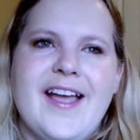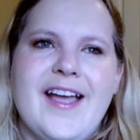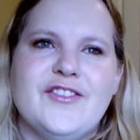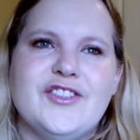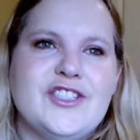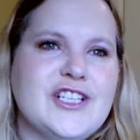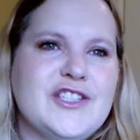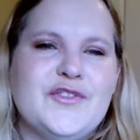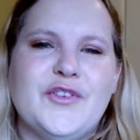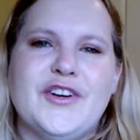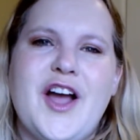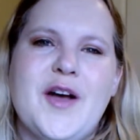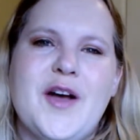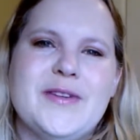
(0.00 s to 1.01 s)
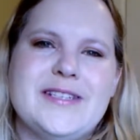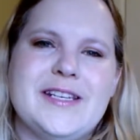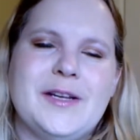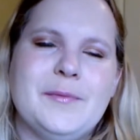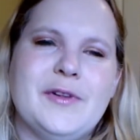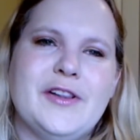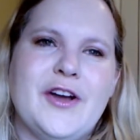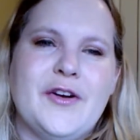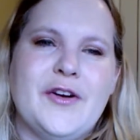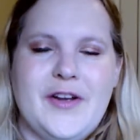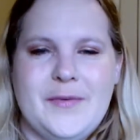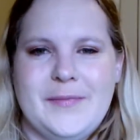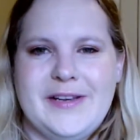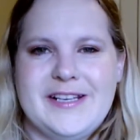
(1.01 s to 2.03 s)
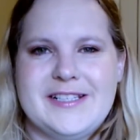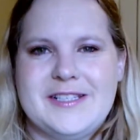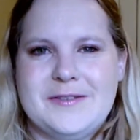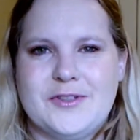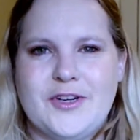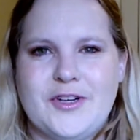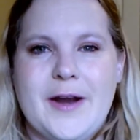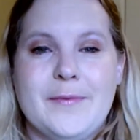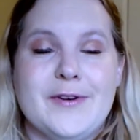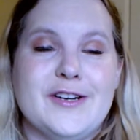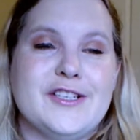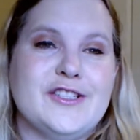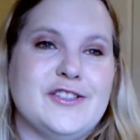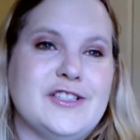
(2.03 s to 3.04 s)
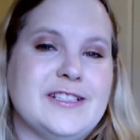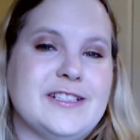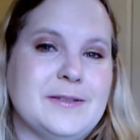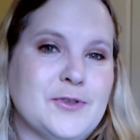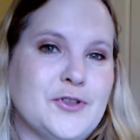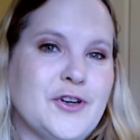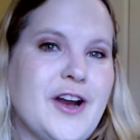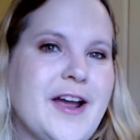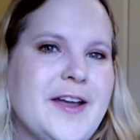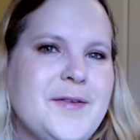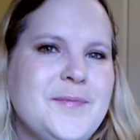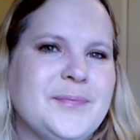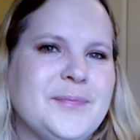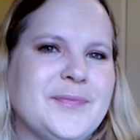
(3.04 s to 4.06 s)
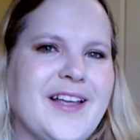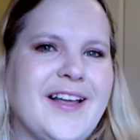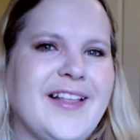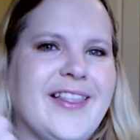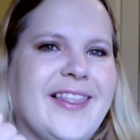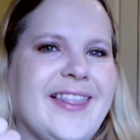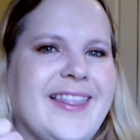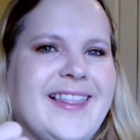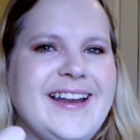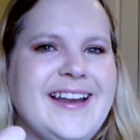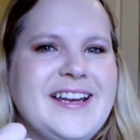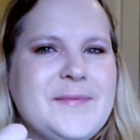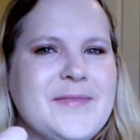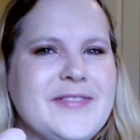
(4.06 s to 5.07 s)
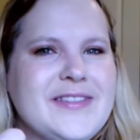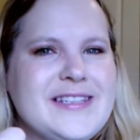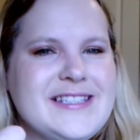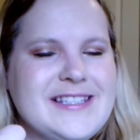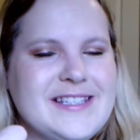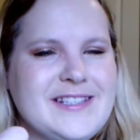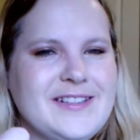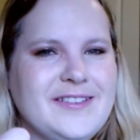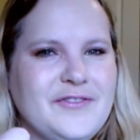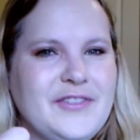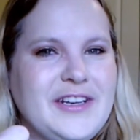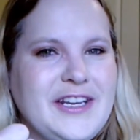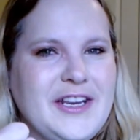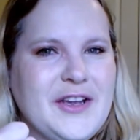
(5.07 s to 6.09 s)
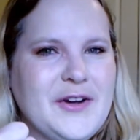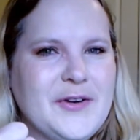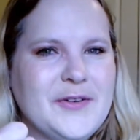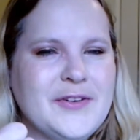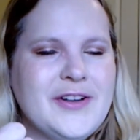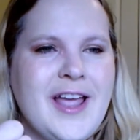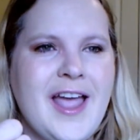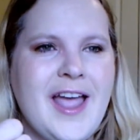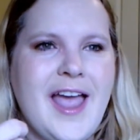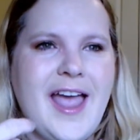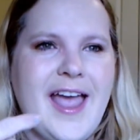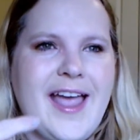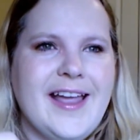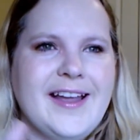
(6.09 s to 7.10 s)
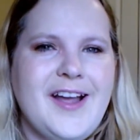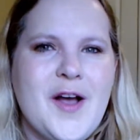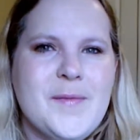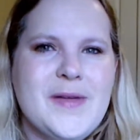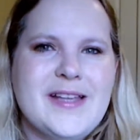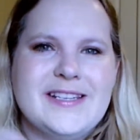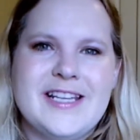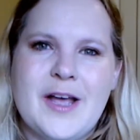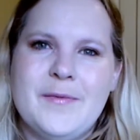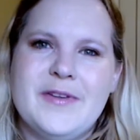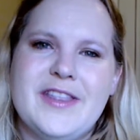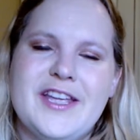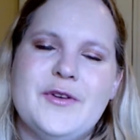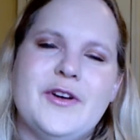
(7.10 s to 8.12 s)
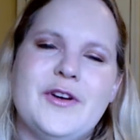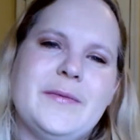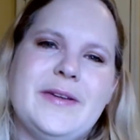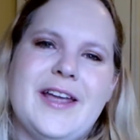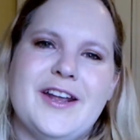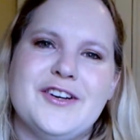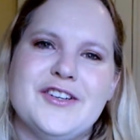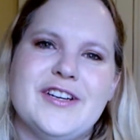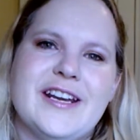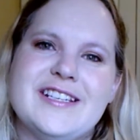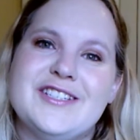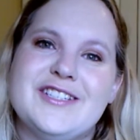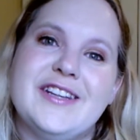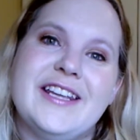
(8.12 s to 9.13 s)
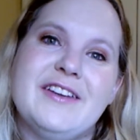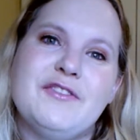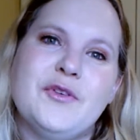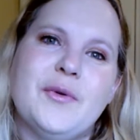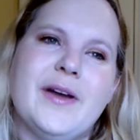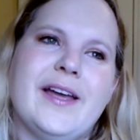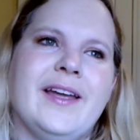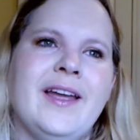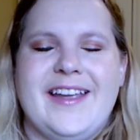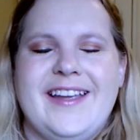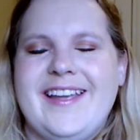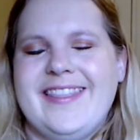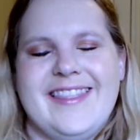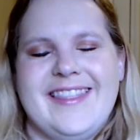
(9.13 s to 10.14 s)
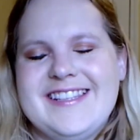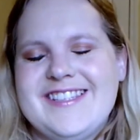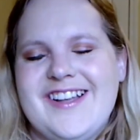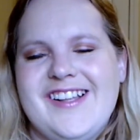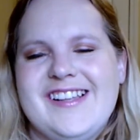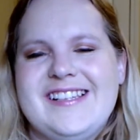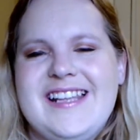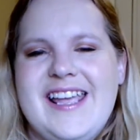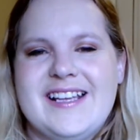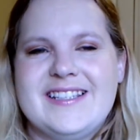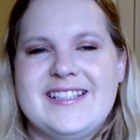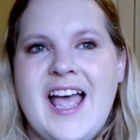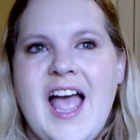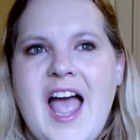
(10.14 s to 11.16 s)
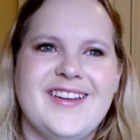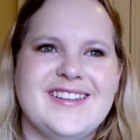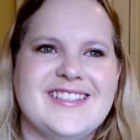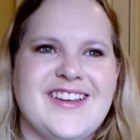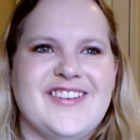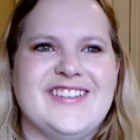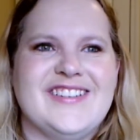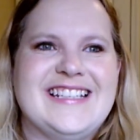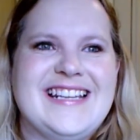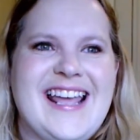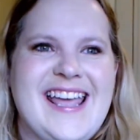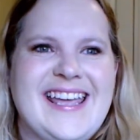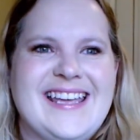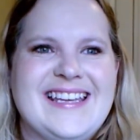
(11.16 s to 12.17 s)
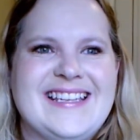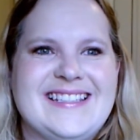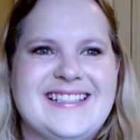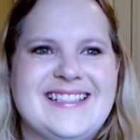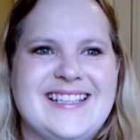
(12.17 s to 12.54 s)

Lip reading: just for commenting below and be a subscriber. So just subscribe, like this video, and comment. Tell me that you want to be entered into the giveaway. That's all it takes. So today is